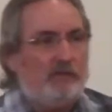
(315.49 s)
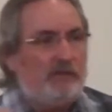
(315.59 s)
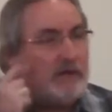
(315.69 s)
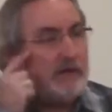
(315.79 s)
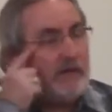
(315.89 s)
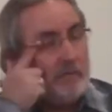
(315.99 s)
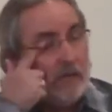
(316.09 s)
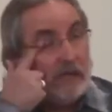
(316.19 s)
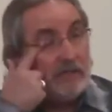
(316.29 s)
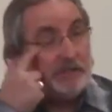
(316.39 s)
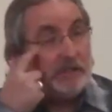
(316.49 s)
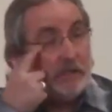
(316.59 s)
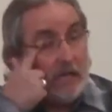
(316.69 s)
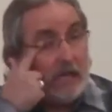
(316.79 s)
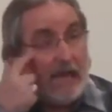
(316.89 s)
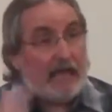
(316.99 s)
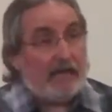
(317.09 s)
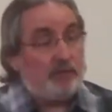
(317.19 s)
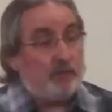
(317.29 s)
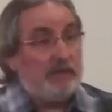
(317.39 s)
very much
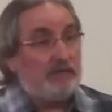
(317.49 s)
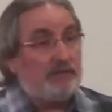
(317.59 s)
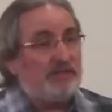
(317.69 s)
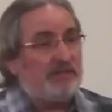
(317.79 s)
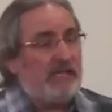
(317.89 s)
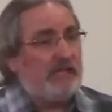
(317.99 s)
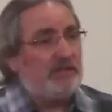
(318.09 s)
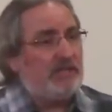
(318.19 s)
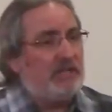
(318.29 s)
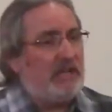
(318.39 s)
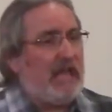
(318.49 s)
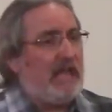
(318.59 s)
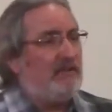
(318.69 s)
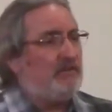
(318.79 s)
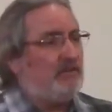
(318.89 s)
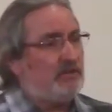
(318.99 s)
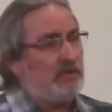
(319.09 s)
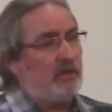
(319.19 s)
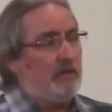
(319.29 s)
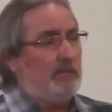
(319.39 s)
as we'll see in today's
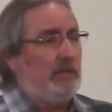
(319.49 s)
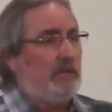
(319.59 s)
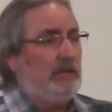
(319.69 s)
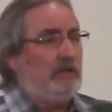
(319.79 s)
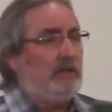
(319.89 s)
sermon,